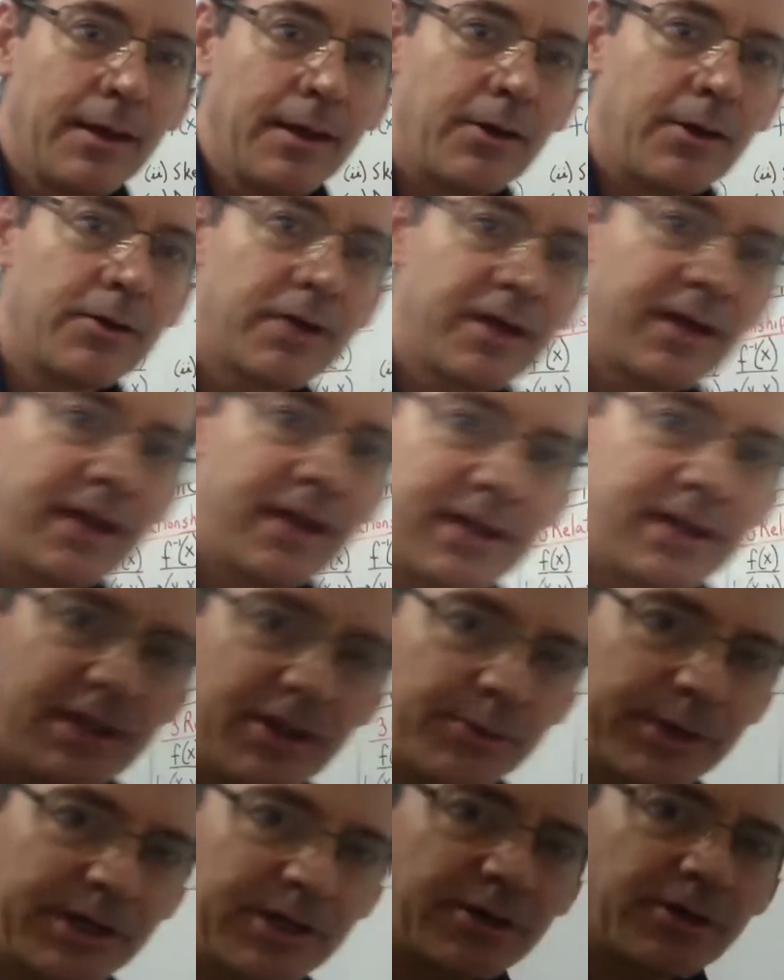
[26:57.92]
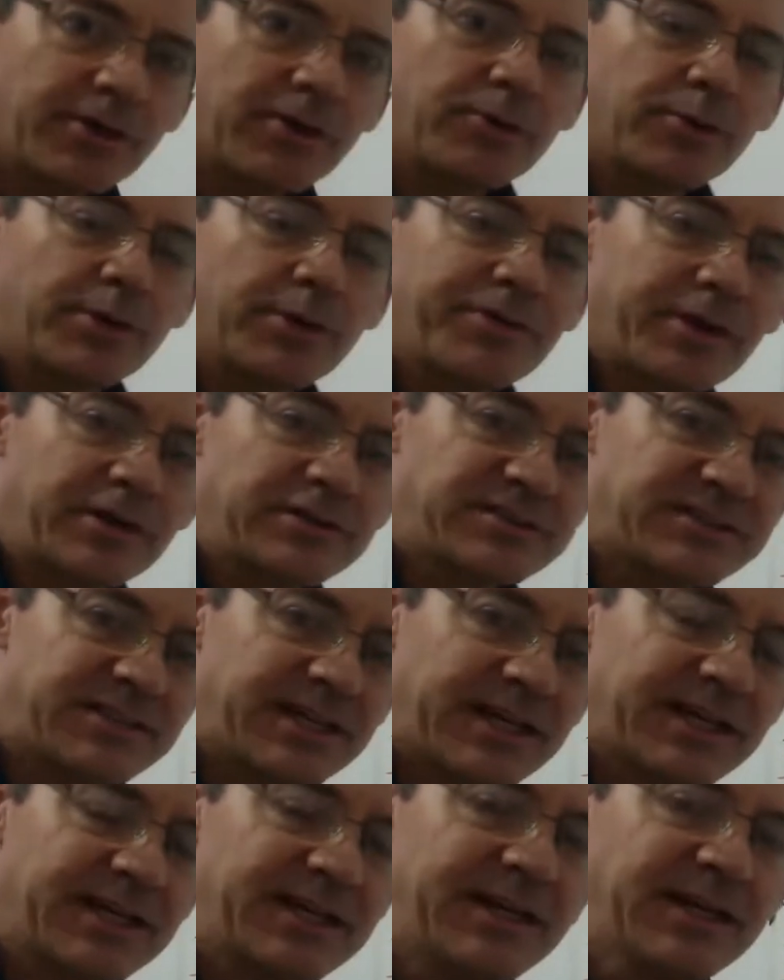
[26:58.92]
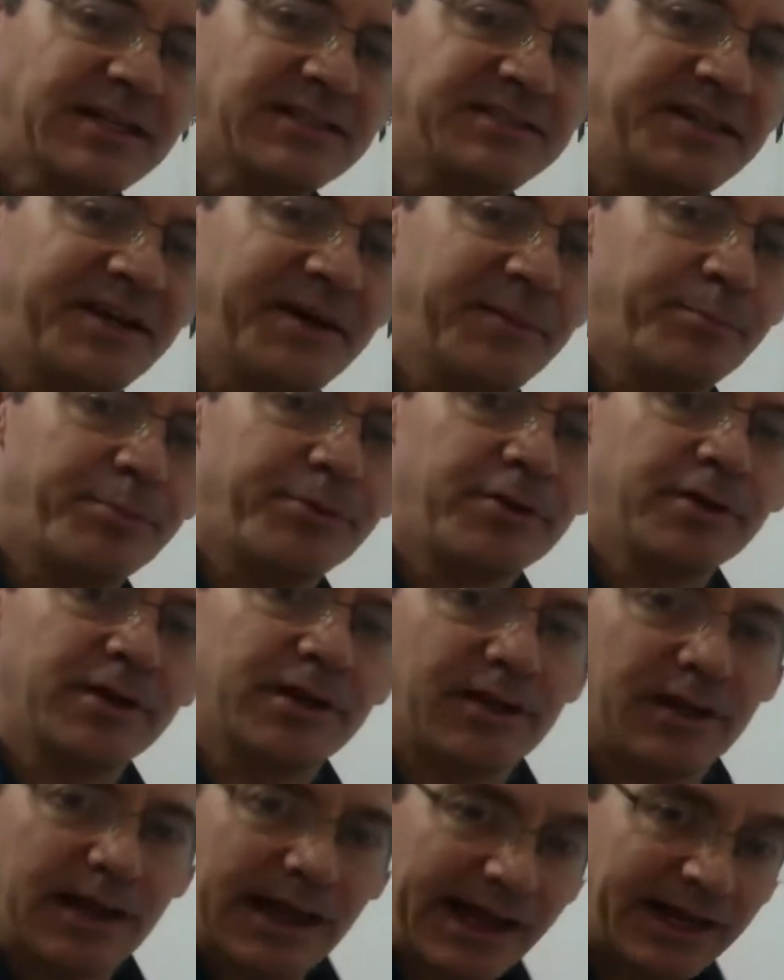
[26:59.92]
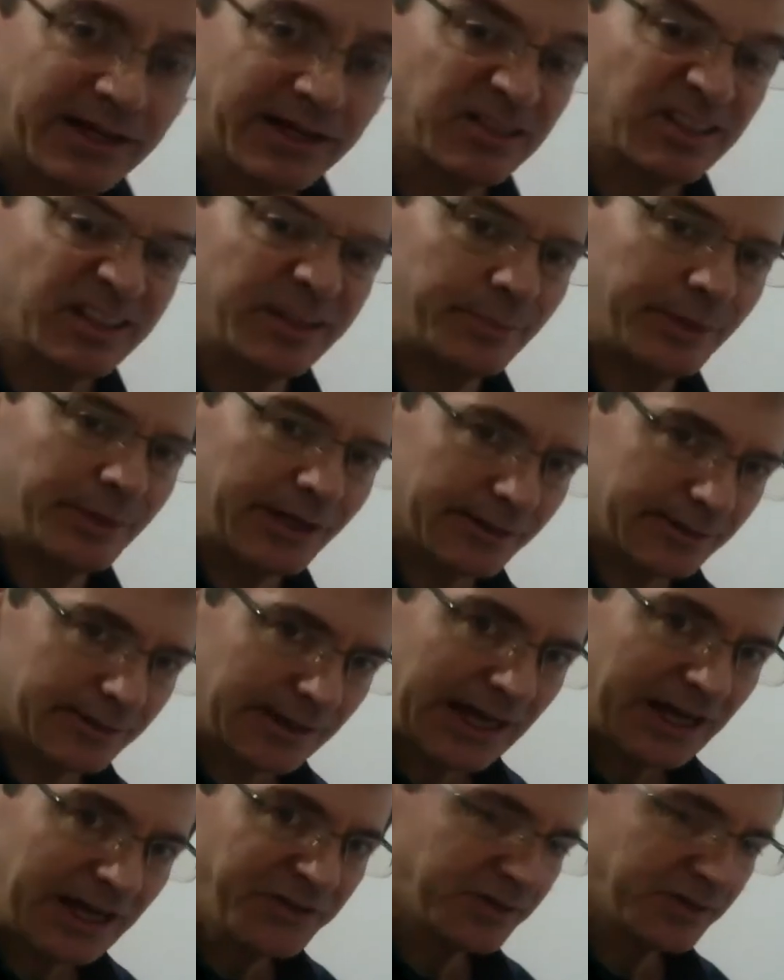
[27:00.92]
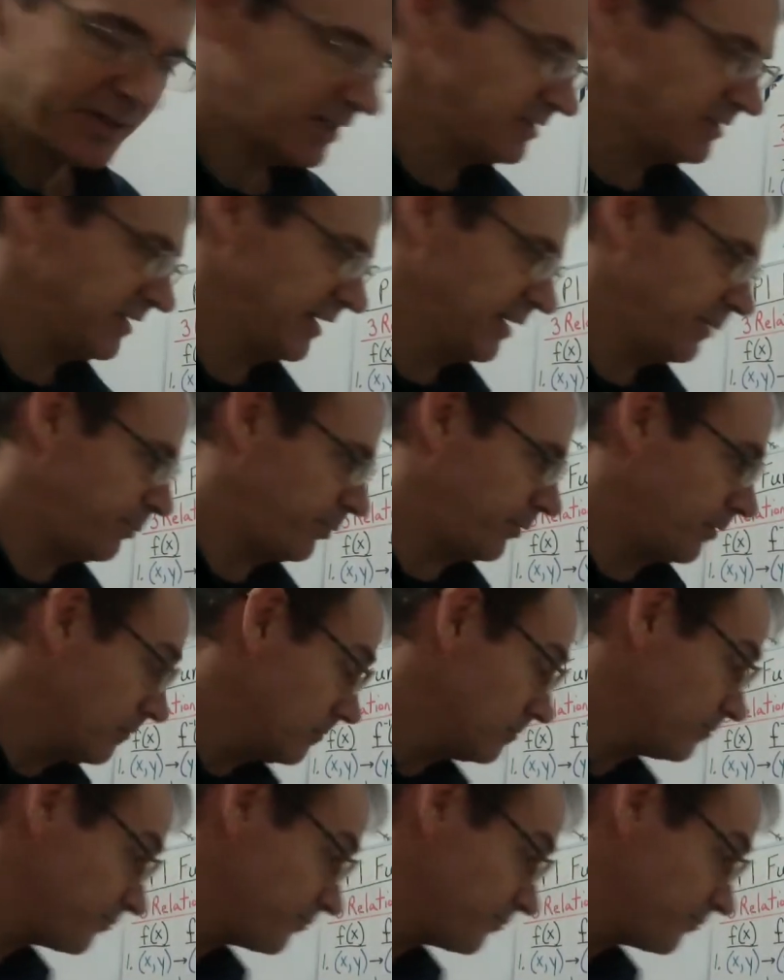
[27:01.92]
Okay, here we go with our second example. It'll actually be our last example.